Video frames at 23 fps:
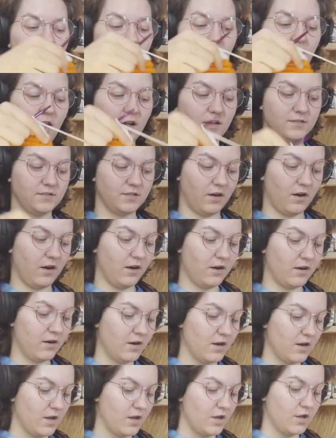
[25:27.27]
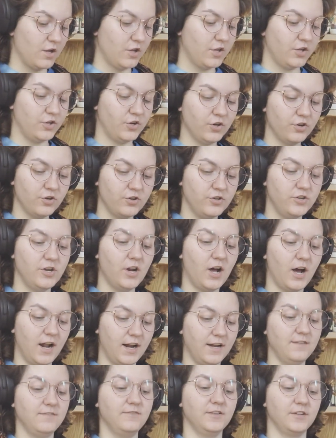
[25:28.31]
odds are you're
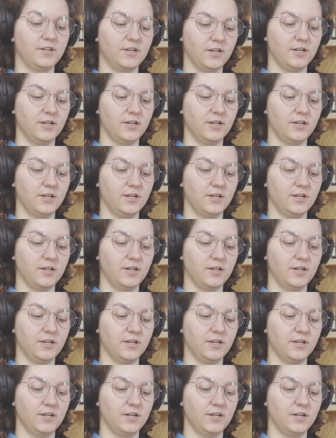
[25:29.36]
not even